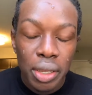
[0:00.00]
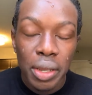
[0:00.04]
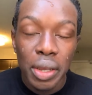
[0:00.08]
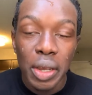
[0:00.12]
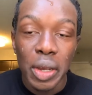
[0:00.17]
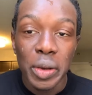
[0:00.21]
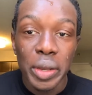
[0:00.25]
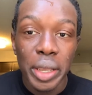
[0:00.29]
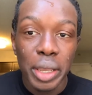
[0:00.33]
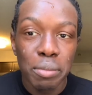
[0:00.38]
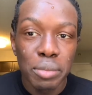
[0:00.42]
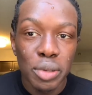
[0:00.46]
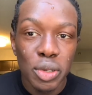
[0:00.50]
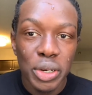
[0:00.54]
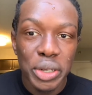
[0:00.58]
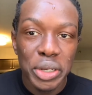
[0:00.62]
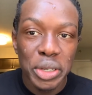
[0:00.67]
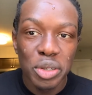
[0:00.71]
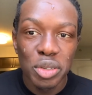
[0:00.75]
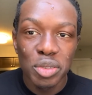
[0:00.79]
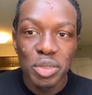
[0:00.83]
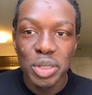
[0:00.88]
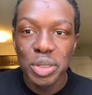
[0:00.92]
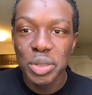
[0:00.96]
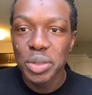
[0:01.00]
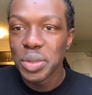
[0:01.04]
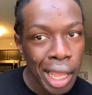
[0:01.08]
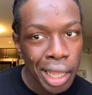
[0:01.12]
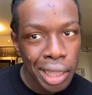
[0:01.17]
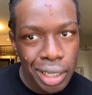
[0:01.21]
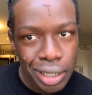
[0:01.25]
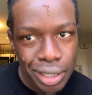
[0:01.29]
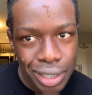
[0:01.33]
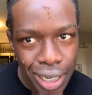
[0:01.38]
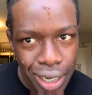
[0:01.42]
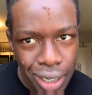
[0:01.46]
Okay, beauty guru.
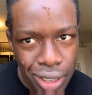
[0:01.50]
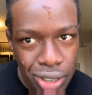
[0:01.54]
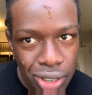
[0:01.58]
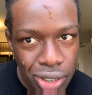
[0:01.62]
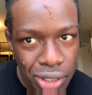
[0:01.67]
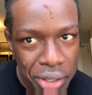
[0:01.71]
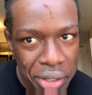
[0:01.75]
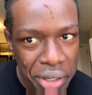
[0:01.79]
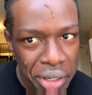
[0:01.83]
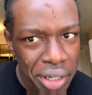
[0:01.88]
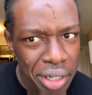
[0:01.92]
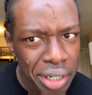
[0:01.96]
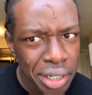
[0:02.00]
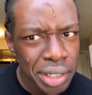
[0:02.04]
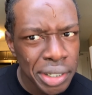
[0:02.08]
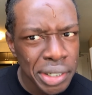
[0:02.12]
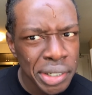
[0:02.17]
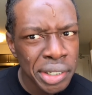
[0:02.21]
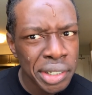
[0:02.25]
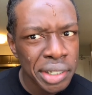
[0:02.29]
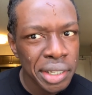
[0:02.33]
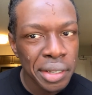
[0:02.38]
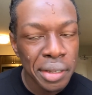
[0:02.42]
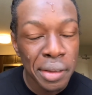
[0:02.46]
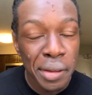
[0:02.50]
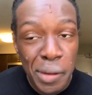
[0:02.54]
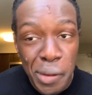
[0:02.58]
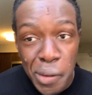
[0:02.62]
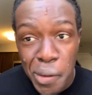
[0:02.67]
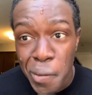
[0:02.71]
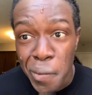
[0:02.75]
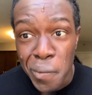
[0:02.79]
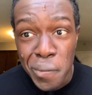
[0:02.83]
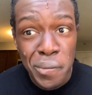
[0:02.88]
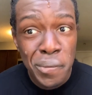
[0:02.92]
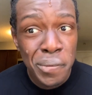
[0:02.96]
The texture is
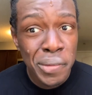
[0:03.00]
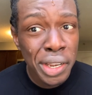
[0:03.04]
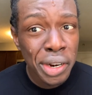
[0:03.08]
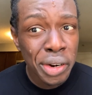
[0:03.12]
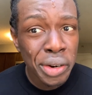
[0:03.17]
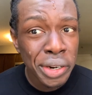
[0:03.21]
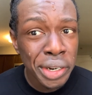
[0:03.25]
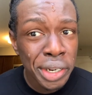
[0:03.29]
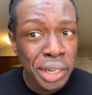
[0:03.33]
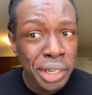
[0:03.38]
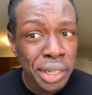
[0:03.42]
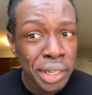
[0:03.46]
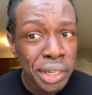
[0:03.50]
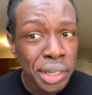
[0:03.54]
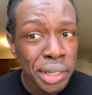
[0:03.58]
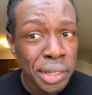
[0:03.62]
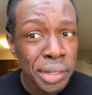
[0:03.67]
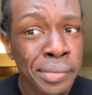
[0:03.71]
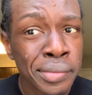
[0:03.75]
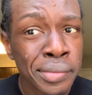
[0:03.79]
very